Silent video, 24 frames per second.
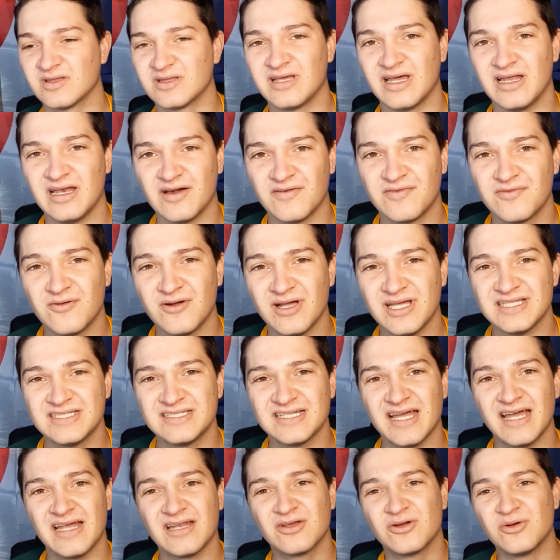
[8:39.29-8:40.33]
De La
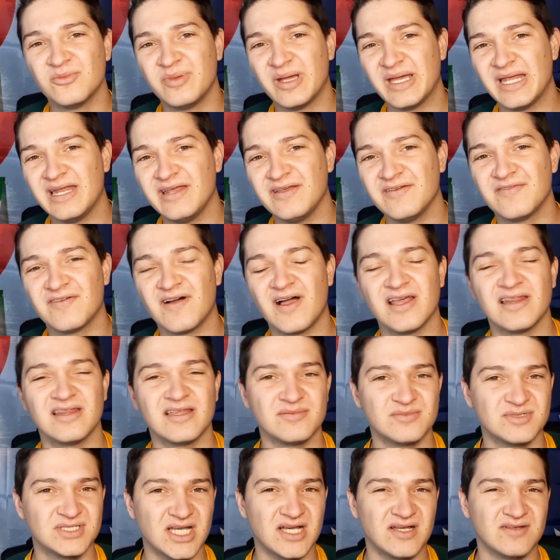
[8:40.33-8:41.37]
Fuente and Kubeli find
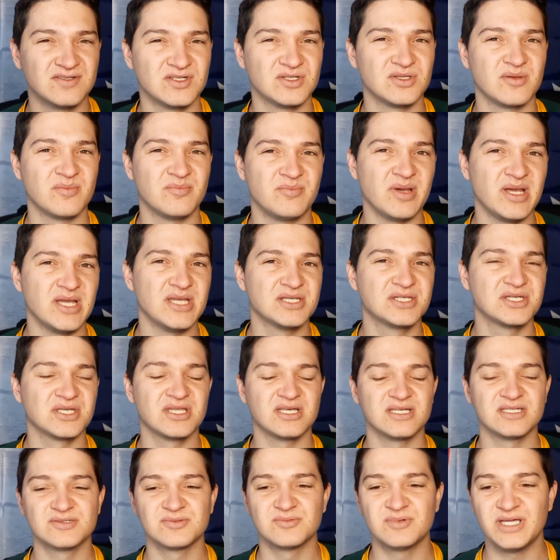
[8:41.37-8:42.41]
themselves on the bench
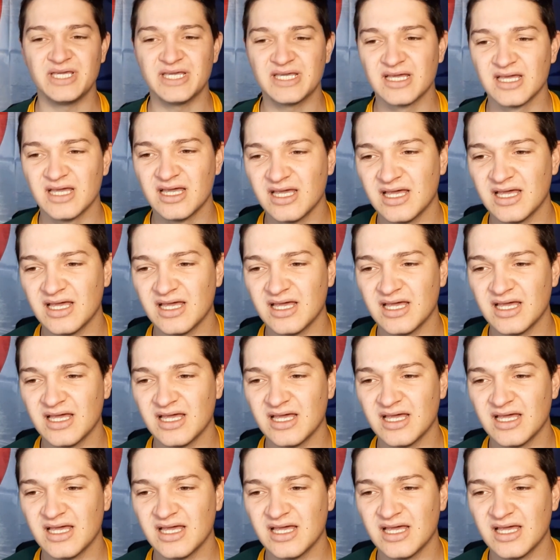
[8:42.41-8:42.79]
this week,